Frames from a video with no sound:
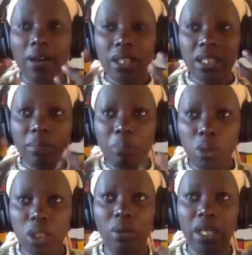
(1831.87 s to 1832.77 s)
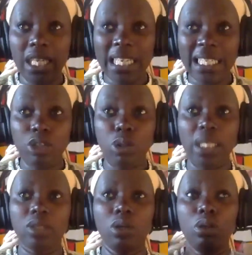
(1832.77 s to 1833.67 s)
is important when you're getting
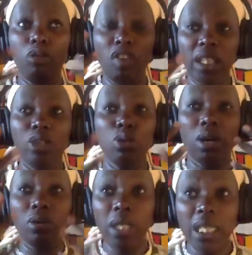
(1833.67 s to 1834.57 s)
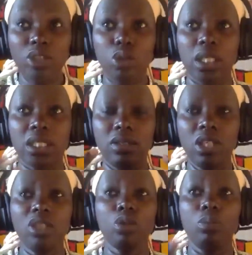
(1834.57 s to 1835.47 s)
stressed, or you feel that you are really stressed. You need to